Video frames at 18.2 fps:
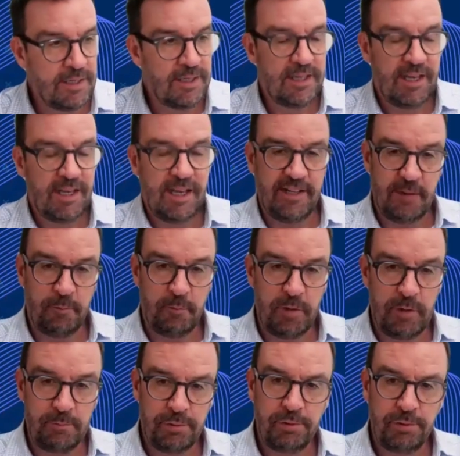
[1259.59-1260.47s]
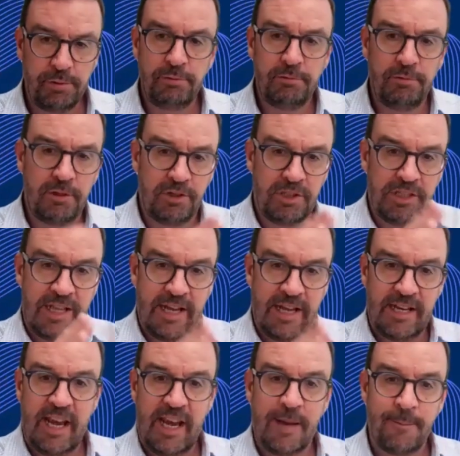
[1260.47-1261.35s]
And then we pool all that
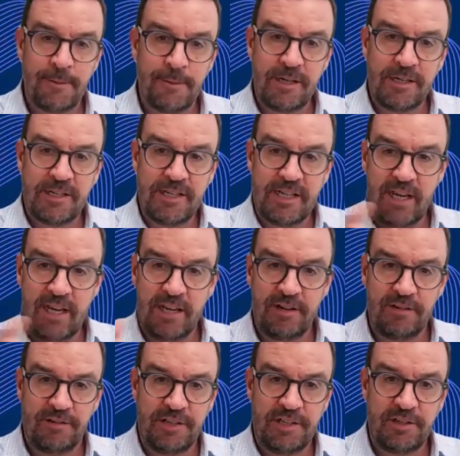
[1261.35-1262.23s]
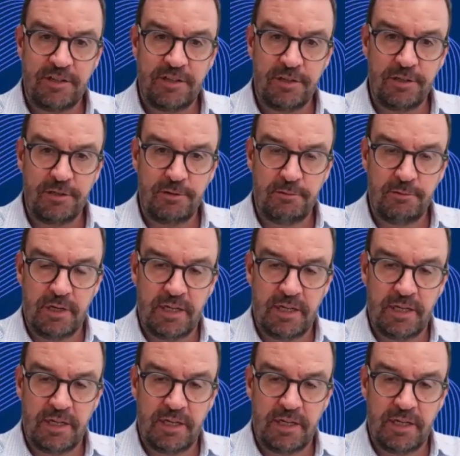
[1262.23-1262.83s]
capital together into a